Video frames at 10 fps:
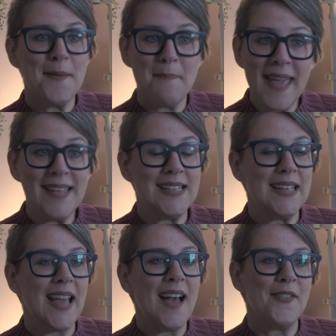
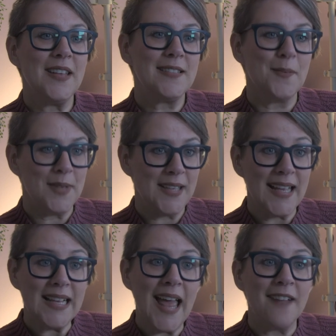amazing having someone
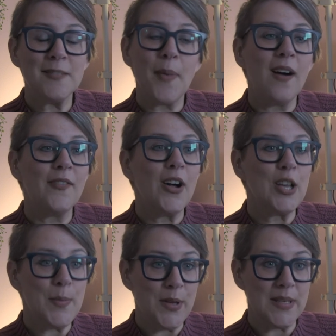like Claire as part of our
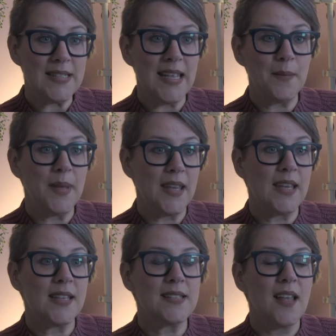community
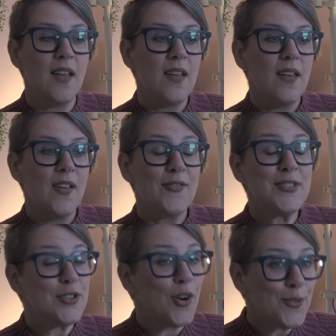because
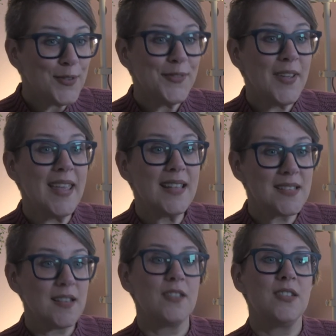photography is
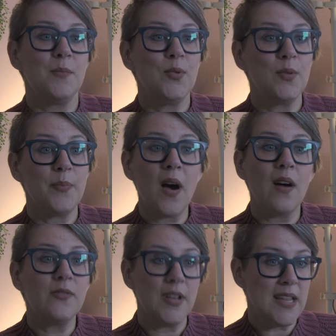such an important
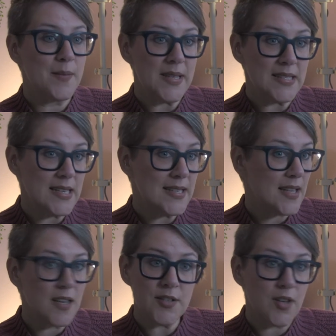part of running a business
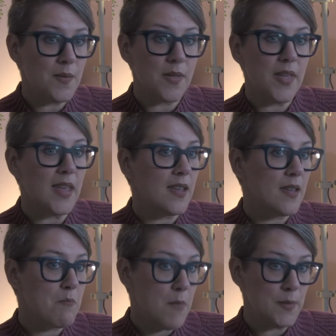and I don't
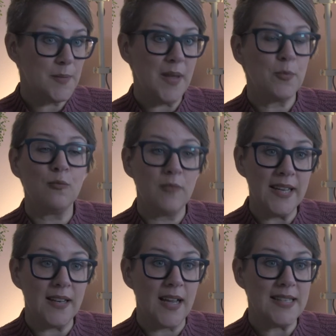think most people
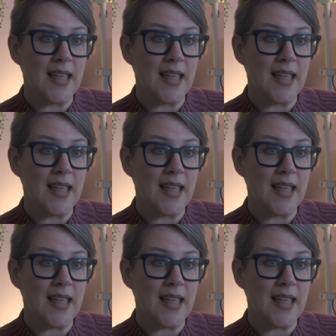realise